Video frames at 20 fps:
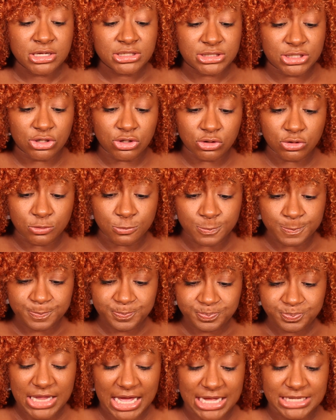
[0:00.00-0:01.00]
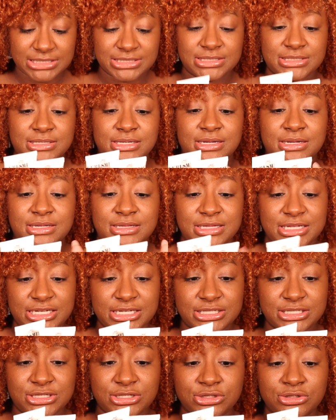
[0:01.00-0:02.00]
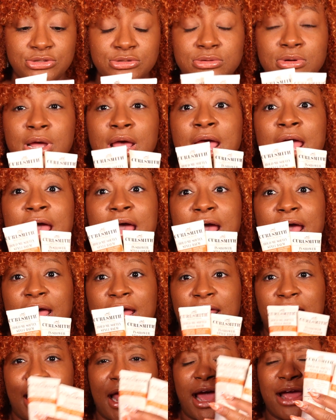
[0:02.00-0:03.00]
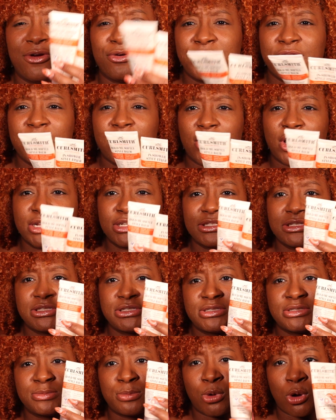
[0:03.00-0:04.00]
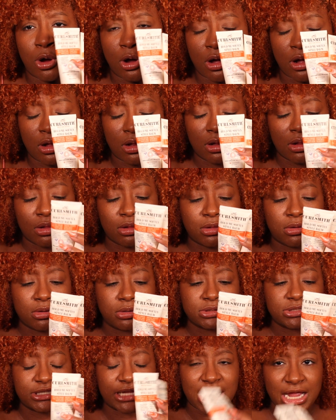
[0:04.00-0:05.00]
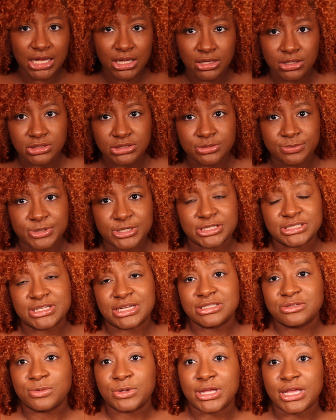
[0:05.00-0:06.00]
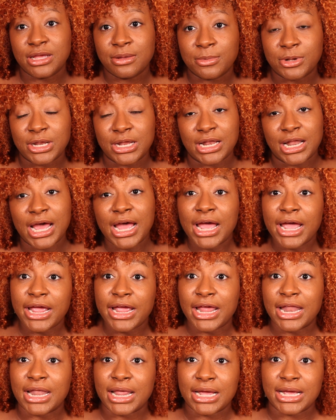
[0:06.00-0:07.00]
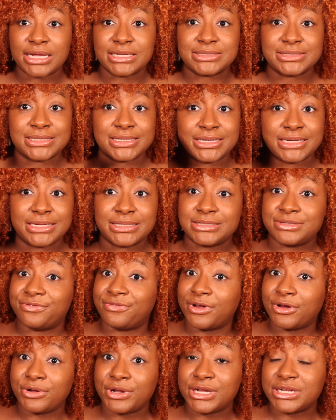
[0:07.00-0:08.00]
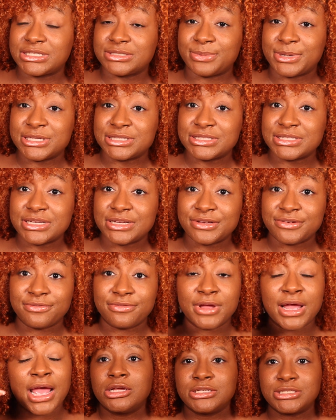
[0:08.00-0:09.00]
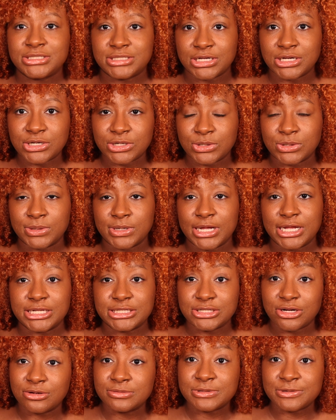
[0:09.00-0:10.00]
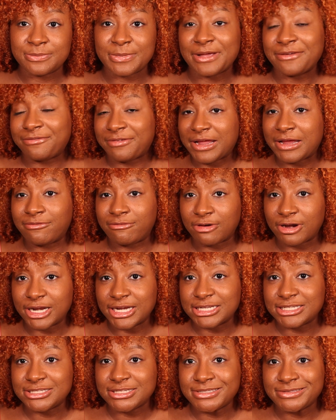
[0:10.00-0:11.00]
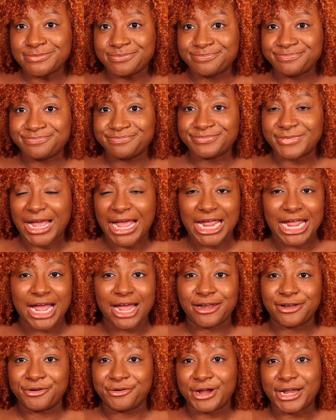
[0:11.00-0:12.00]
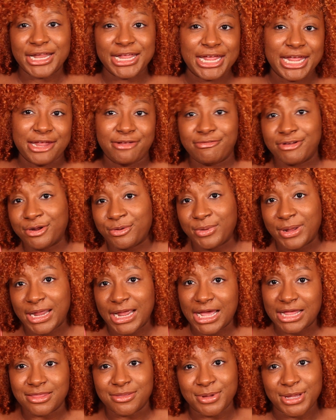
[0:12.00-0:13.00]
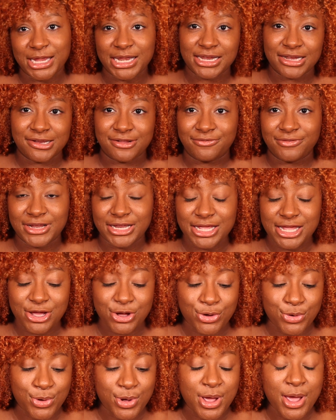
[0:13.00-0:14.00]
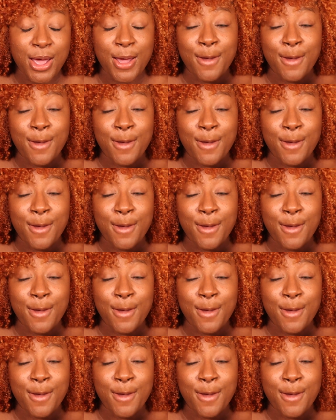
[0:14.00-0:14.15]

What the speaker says: So that's these two, and I only got small stylus because that's what came on the line, and like I say, it's very expensive. So in terms of my favorite, I kind of already gave it away at the beginning of the video,